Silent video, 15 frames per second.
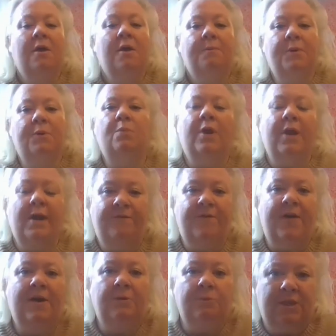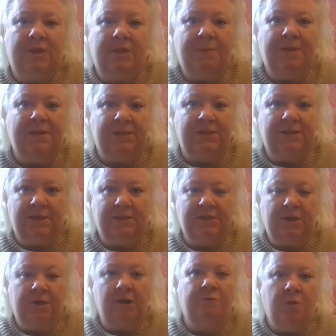but what I've found with the businesses
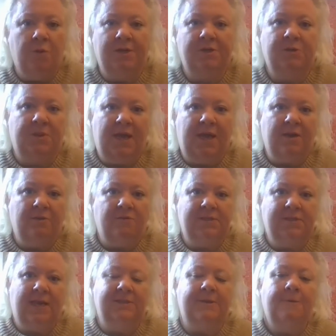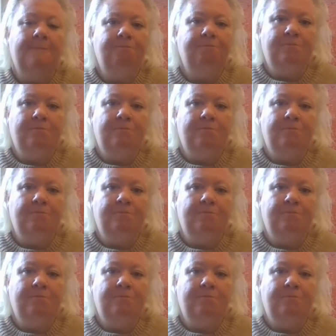that I've worked with here is